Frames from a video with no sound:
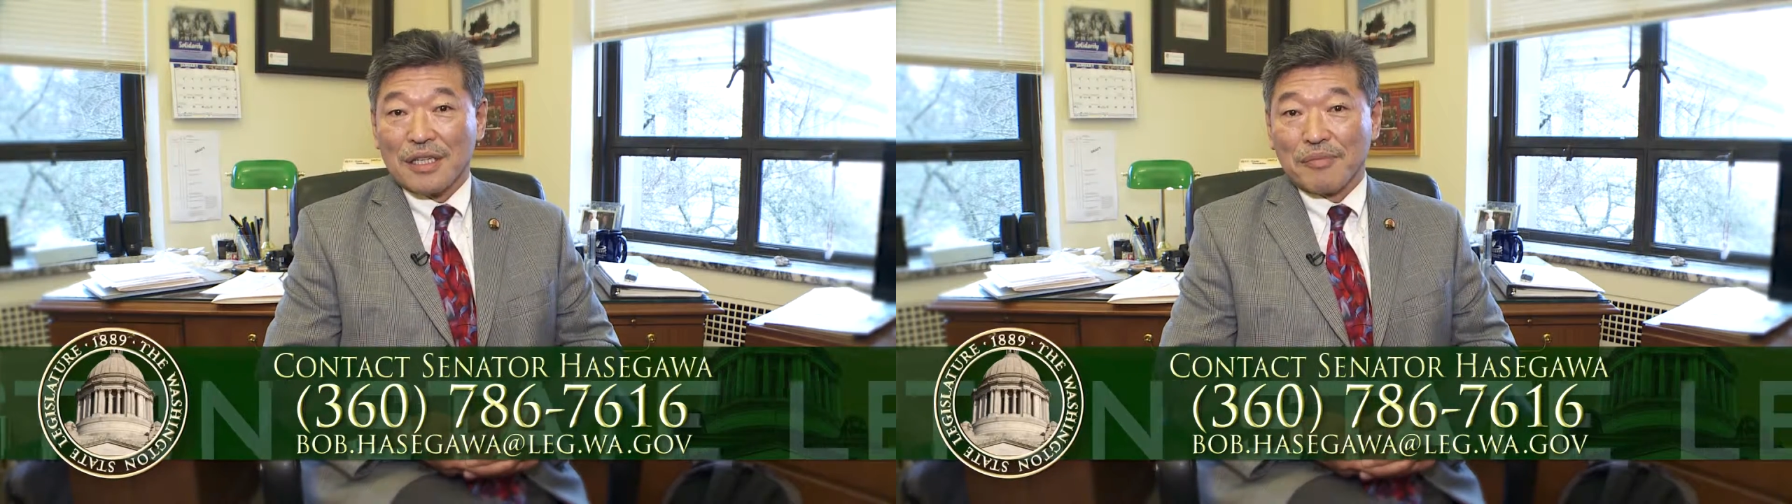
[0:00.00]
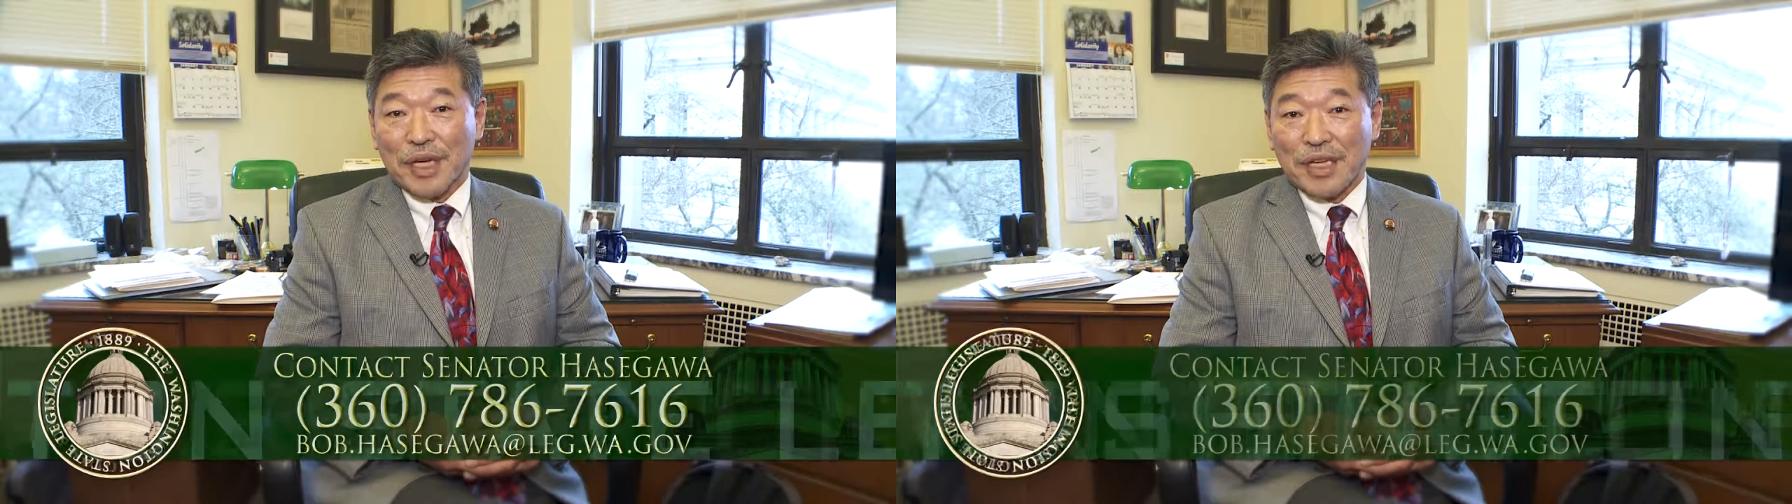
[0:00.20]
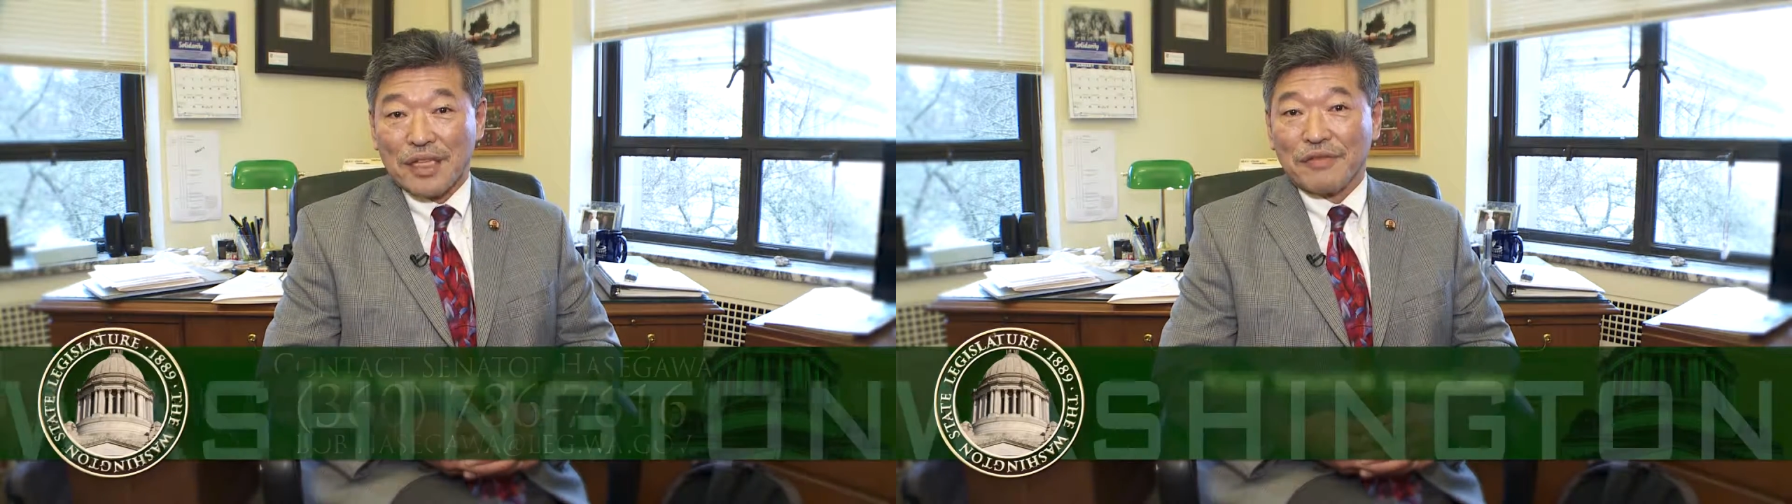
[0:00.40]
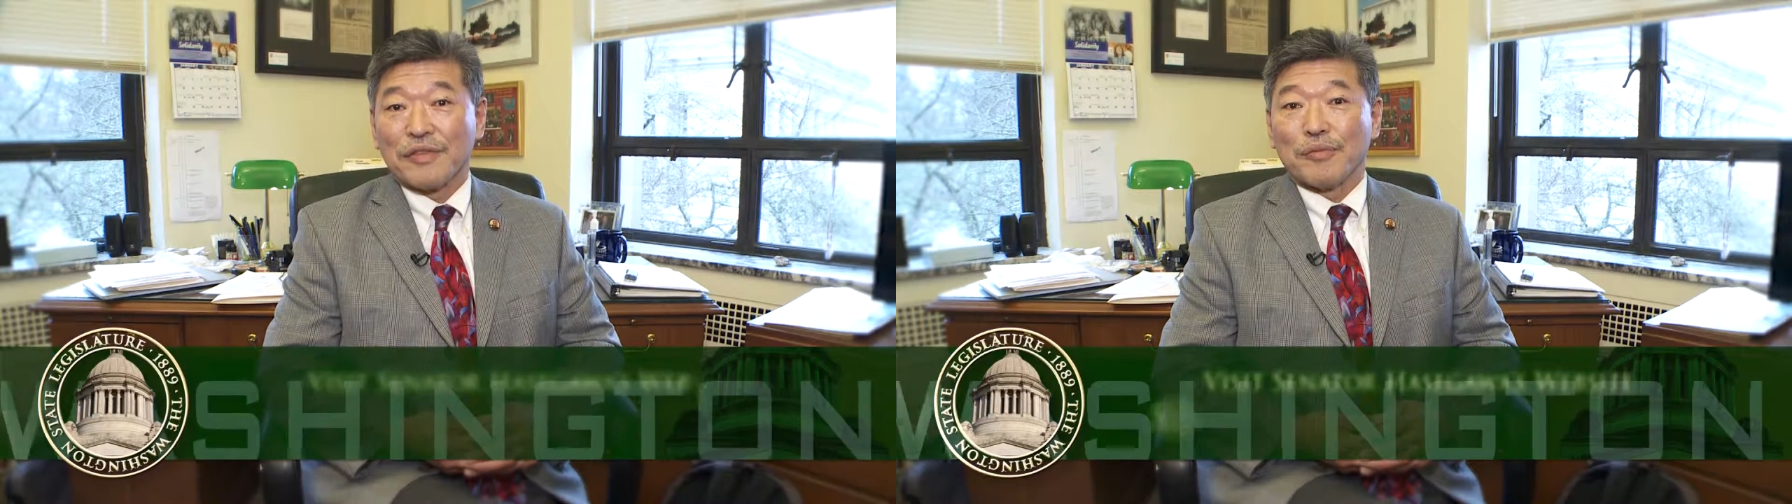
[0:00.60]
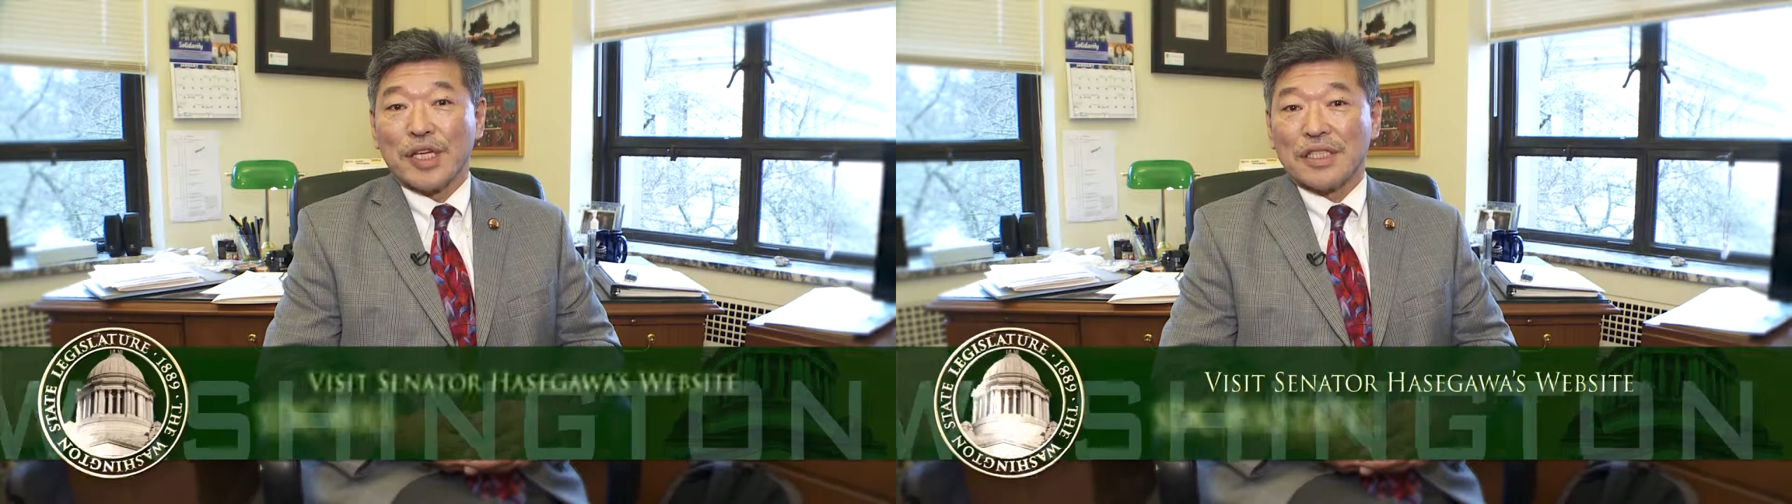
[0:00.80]
My
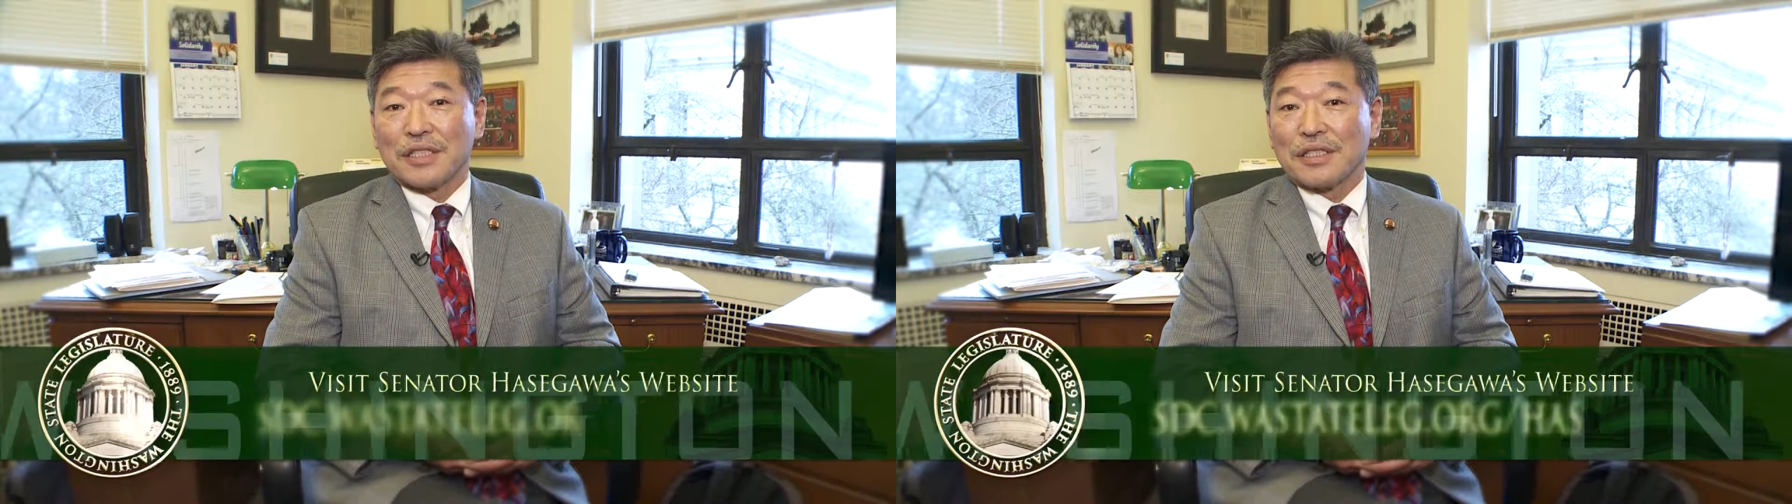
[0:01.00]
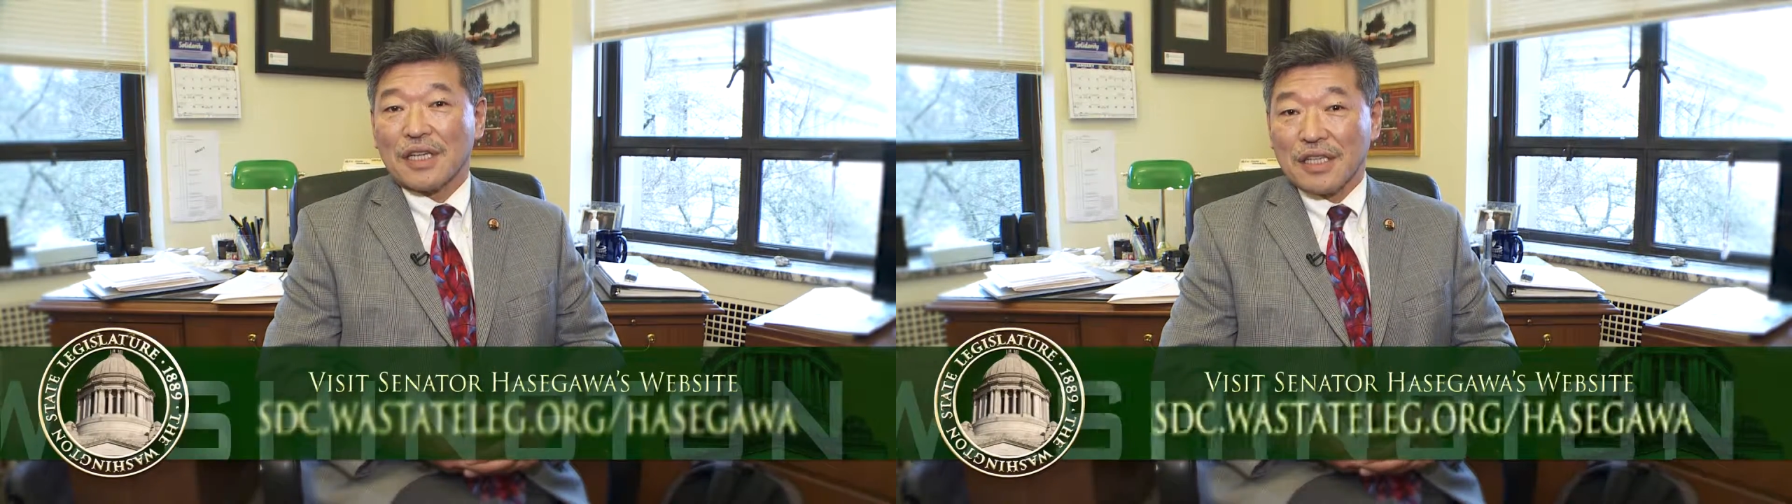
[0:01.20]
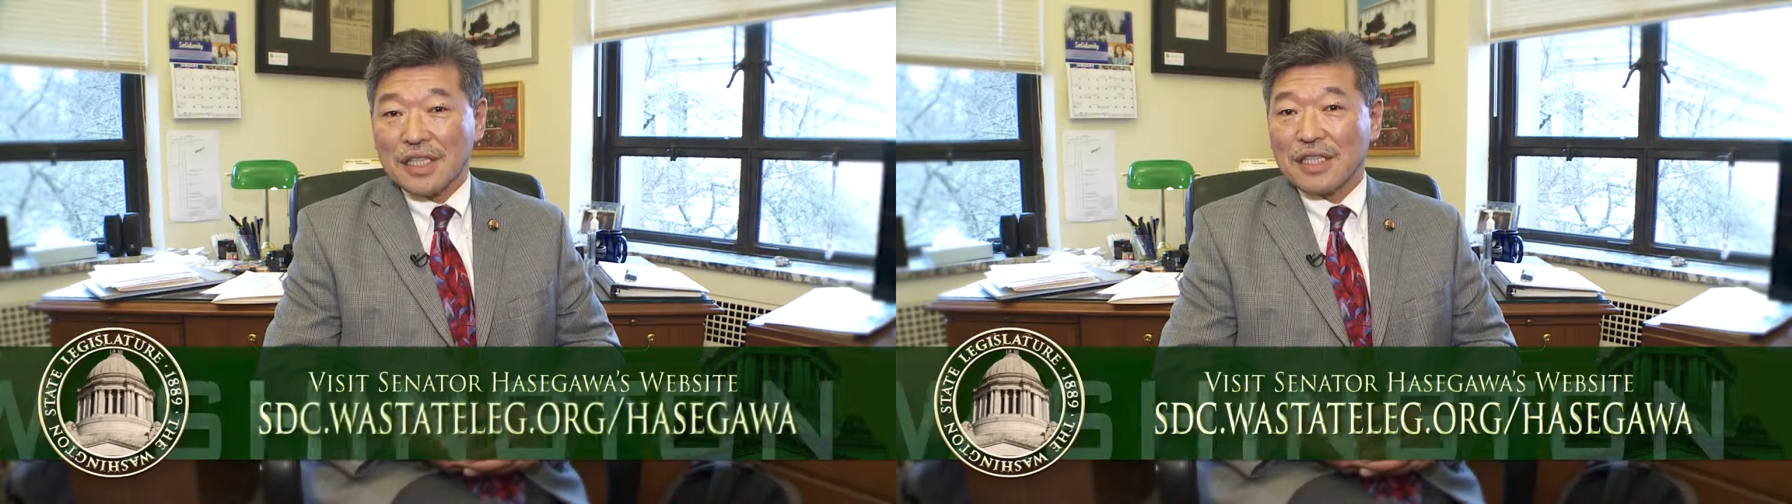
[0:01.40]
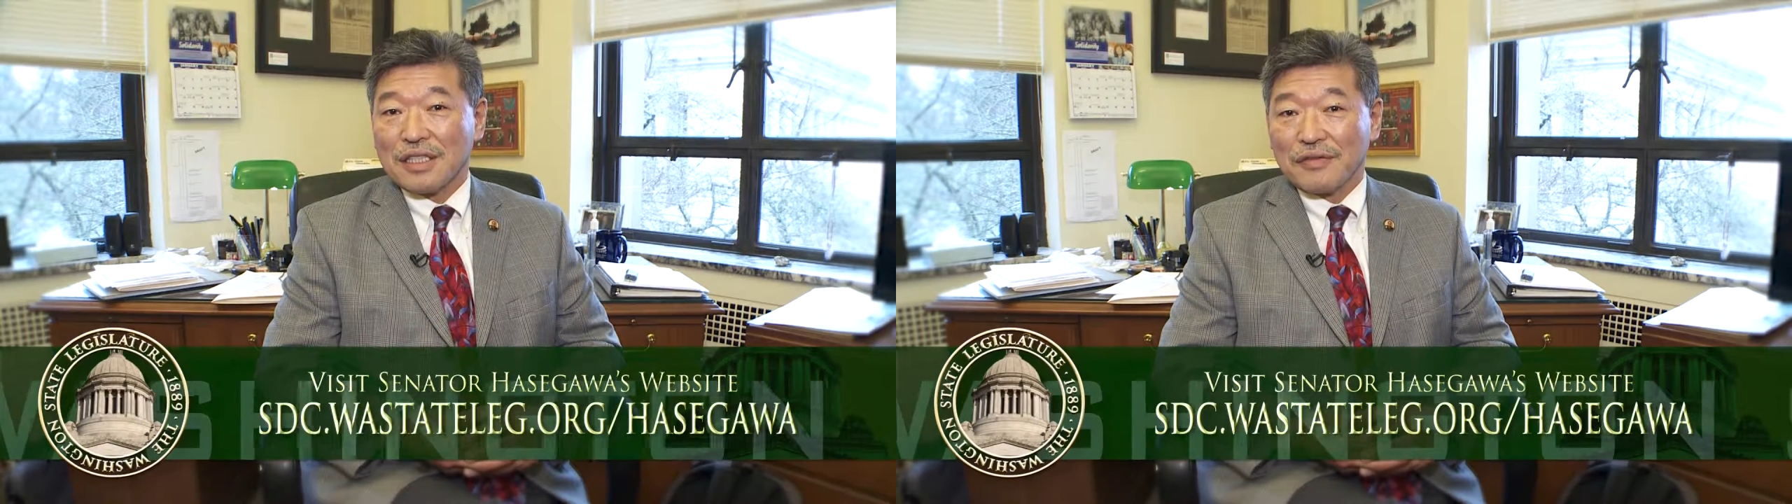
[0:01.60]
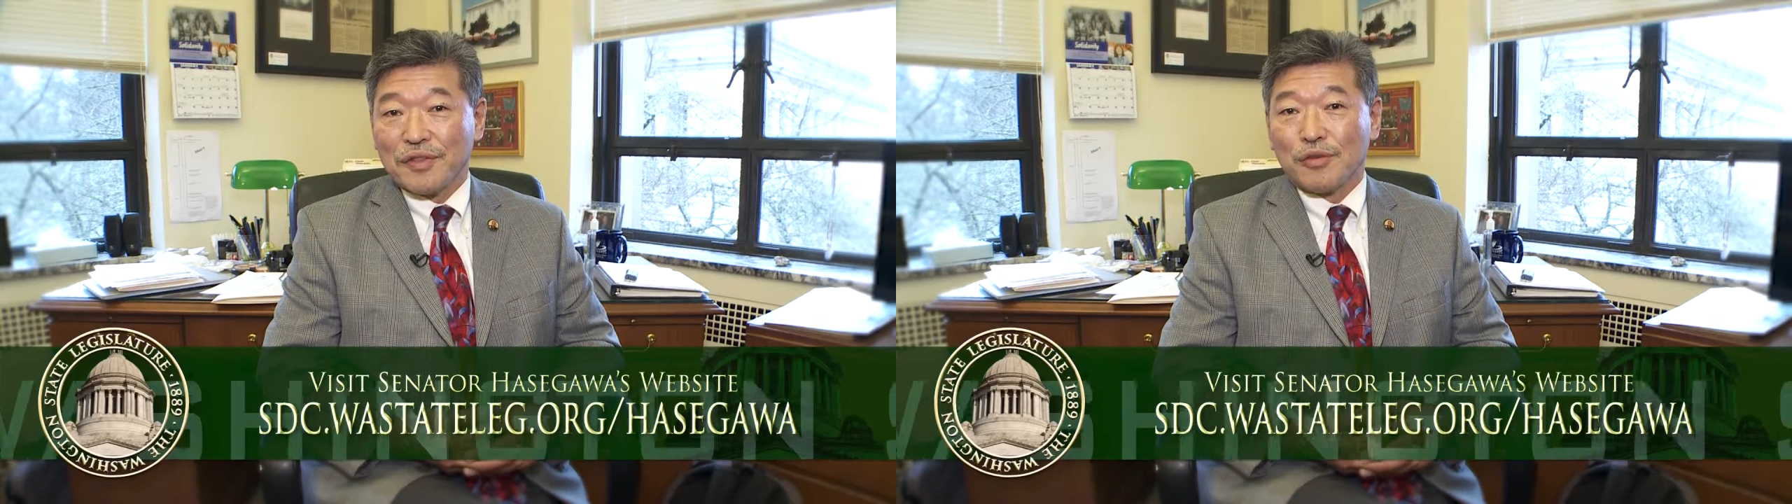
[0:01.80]
information,
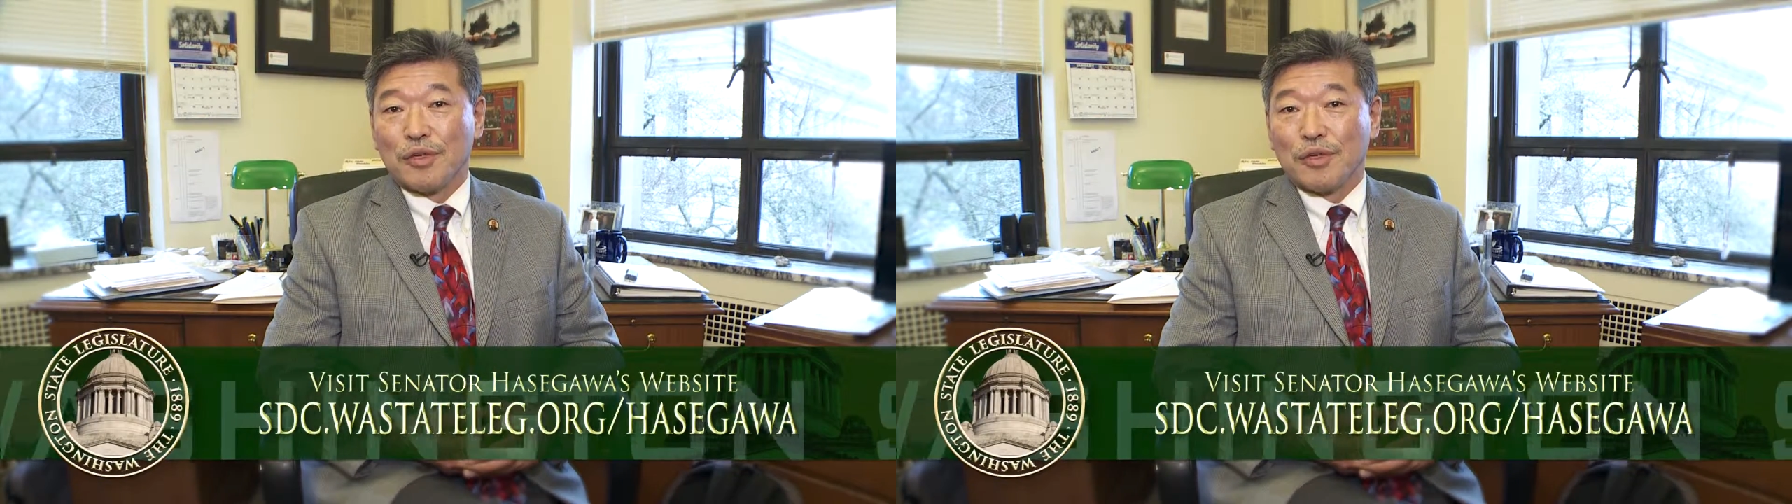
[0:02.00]
contact info,